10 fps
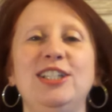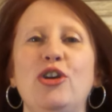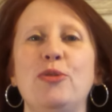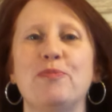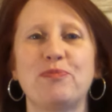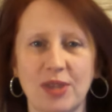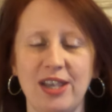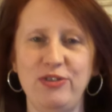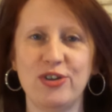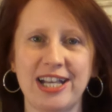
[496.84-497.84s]
so
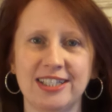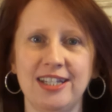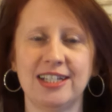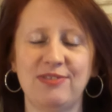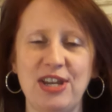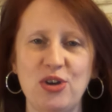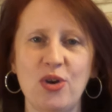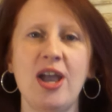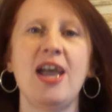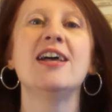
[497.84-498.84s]
if you guys like this video,
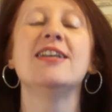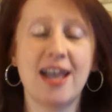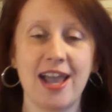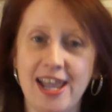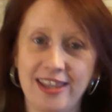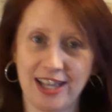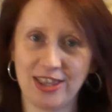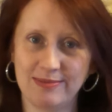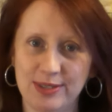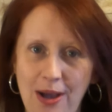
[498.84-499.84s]
hit that
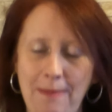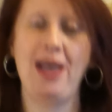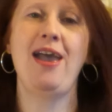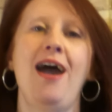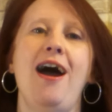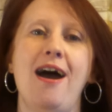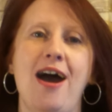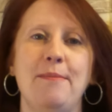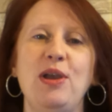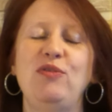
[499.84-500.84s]
thumbs up.
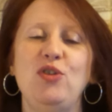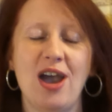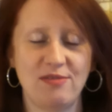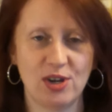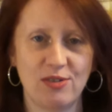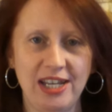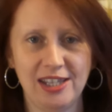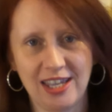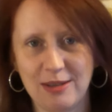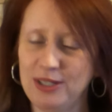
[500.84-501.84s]
If you haven't already,
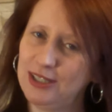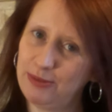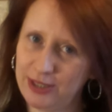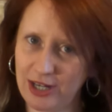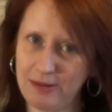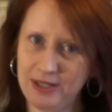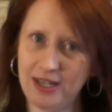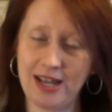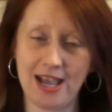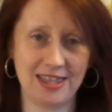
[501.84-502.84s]
think about subscribing
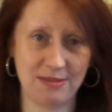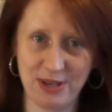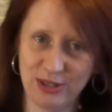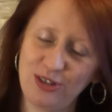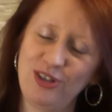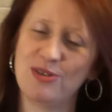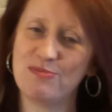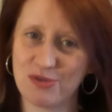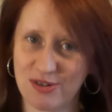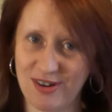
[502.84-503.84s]
and hitting the bell so you
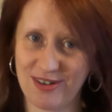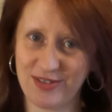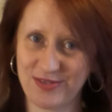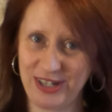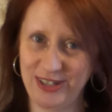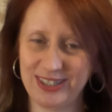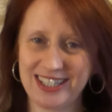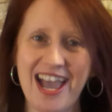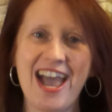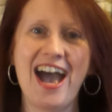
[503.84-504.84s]
get more of our
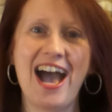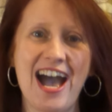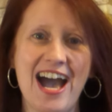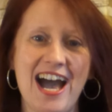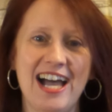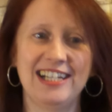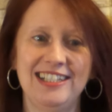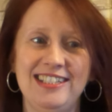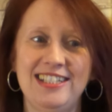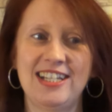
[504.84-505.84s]
videos.
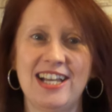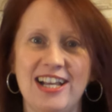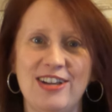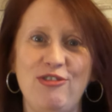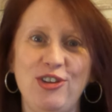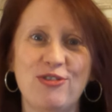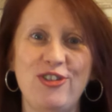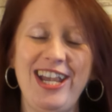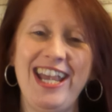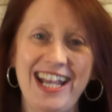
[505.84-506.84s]
And feel
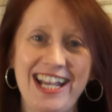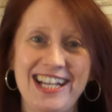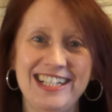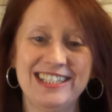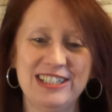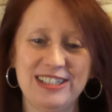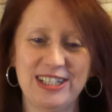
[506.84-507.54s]
free to